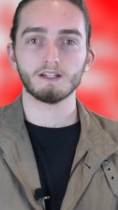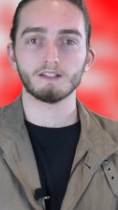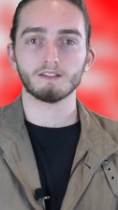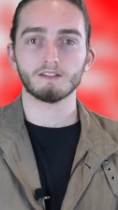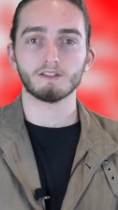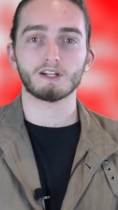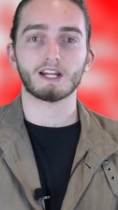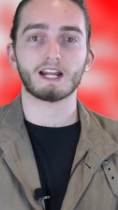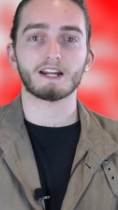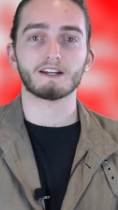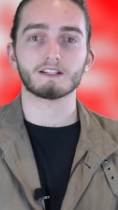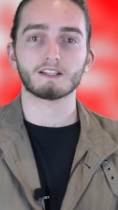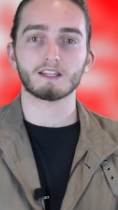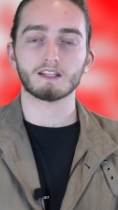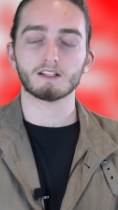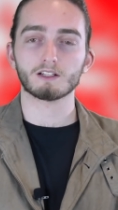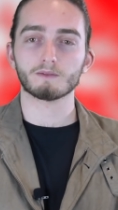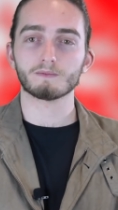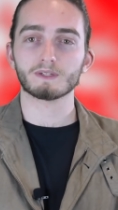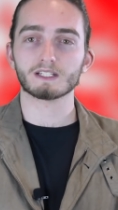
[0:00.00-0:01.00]
The United
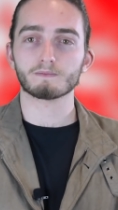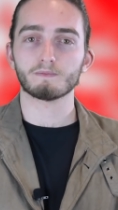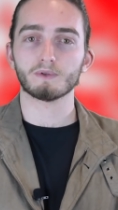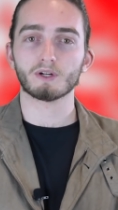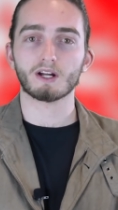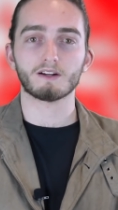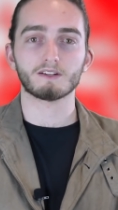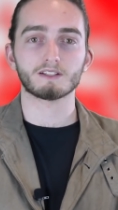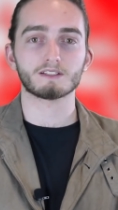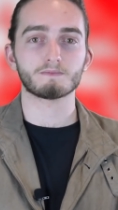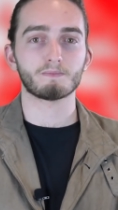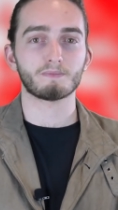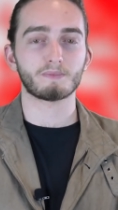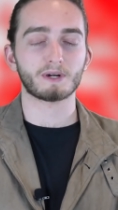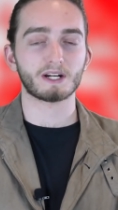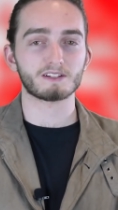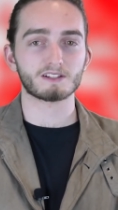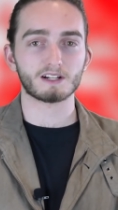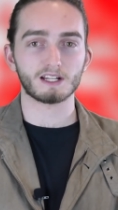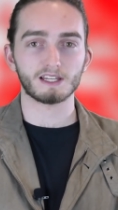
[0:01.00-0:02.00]
Kingdom has put out a
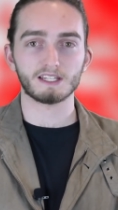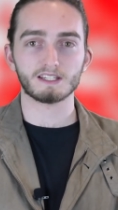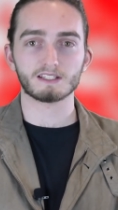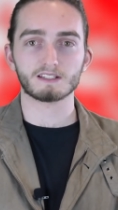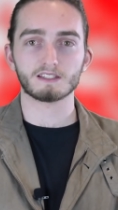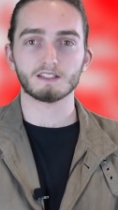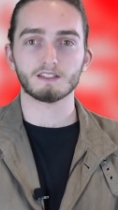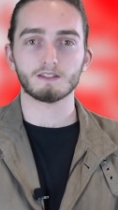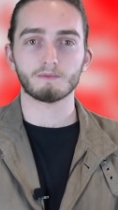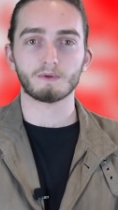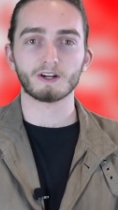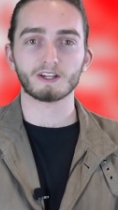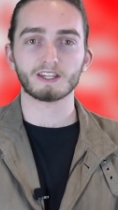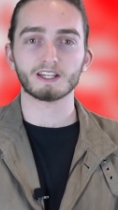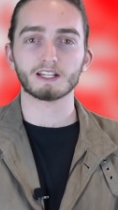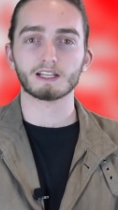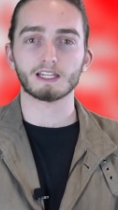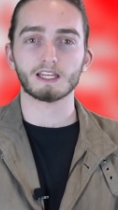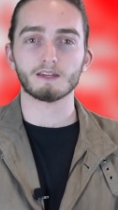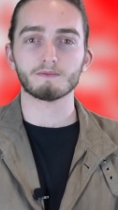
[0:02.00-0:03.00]
press release
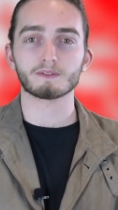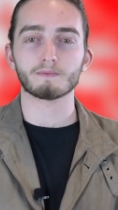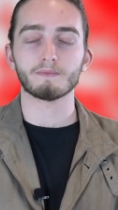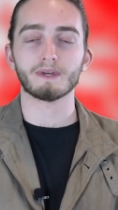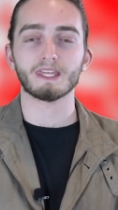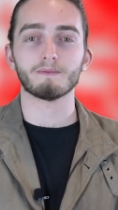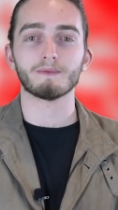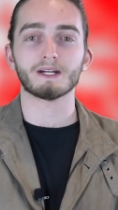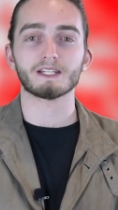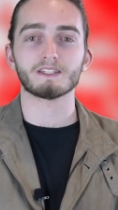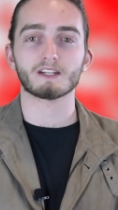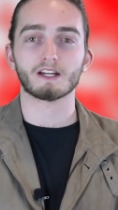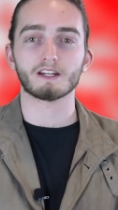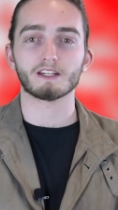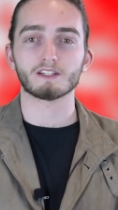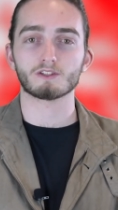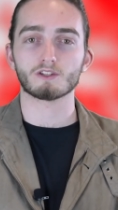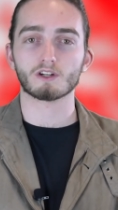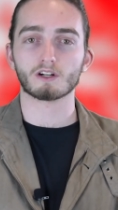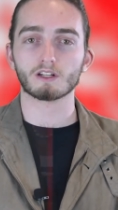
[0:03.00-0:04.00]
debunking claims made by
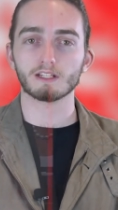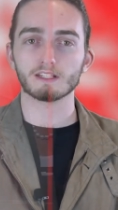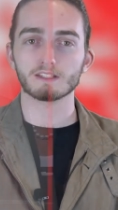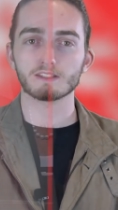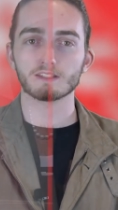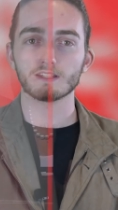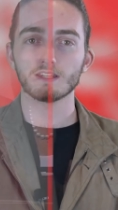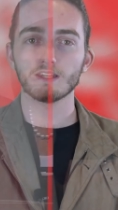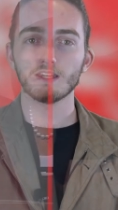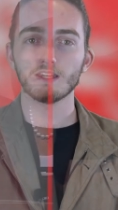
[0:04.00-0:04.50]
Chinese journalists,